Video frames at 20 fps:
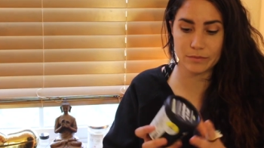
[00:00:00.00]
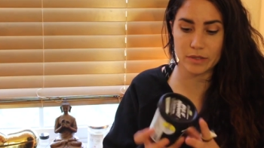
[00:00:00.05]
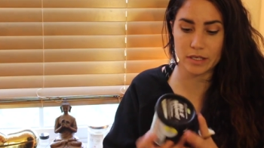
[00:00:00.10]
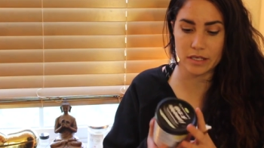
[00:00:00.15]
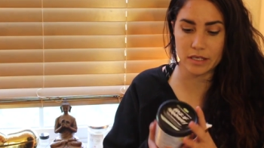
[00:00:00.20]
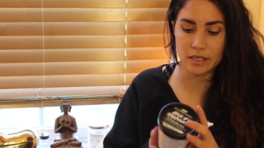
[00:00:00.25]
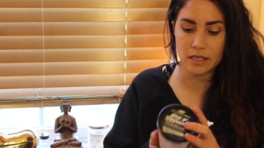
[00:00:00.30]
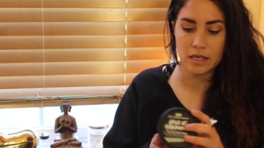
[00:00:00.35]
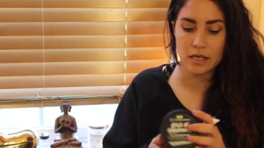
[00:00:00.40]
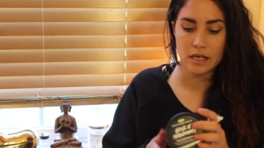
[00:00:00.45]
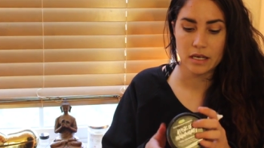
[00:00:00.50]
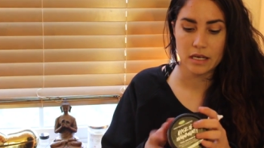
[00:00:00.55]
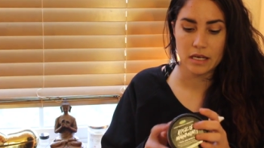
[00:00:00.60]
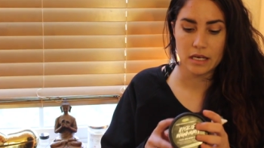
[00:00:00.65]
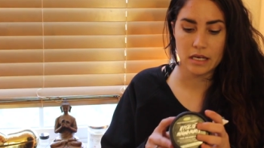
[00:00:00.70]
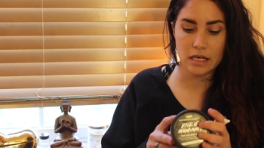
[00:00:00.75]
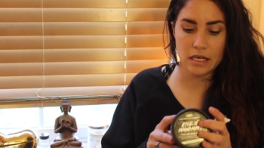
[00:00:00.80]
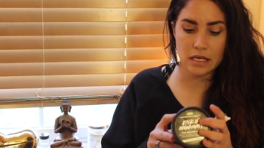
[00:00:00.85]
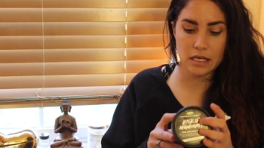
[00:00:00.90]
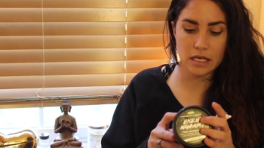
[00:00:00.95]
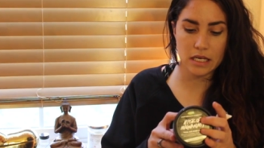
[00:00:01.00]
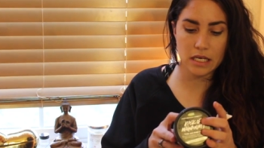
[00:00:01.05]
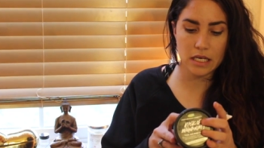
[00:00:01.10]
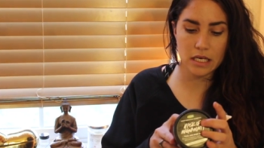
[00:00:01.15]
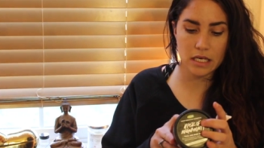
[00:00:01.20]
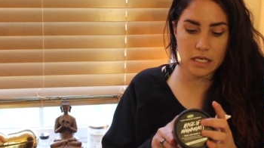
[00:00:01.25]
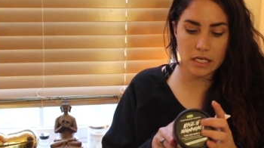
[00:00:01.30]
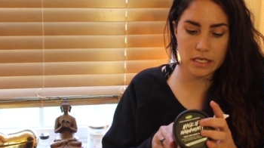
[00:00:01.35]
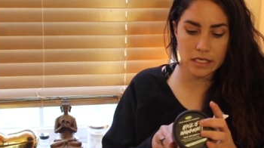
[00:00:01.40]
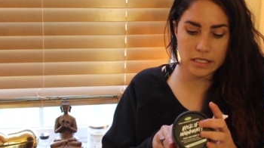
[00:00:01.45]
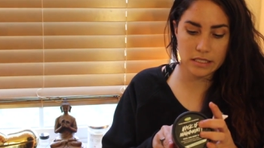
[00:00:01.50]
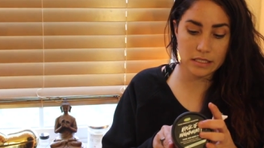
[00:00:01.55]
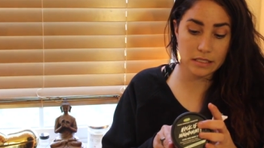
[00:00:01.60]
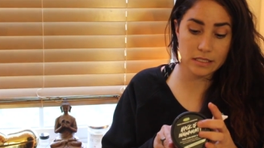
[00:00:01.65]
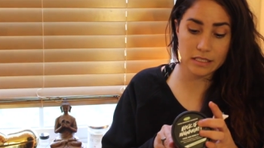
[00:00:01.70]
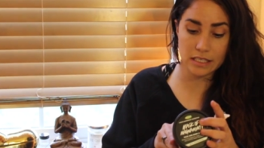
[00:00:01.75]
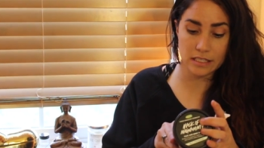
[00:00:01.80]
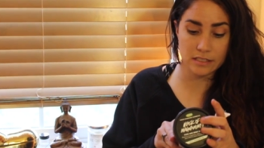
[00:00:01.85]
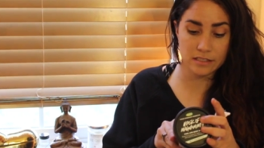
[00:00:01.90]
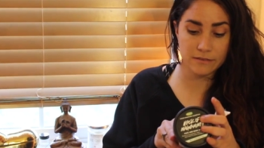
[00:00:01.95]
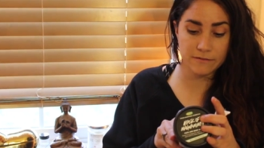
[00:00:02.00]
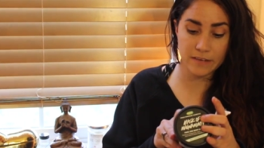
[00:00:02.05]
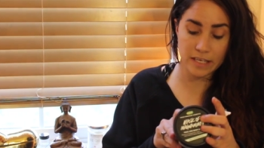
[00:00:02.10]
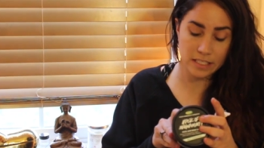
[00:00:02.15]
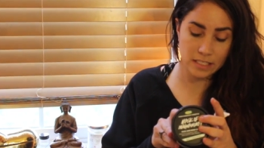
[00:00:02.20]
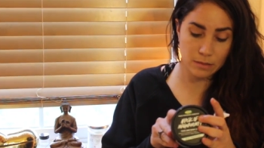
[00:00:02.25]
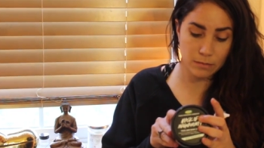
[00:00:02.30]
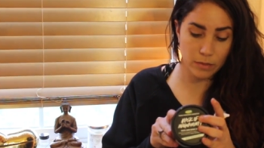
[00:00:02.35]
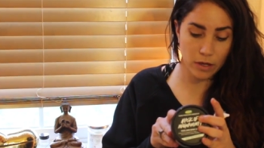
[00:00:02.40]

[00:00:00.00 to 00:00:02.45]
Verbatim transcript: But it is, it says face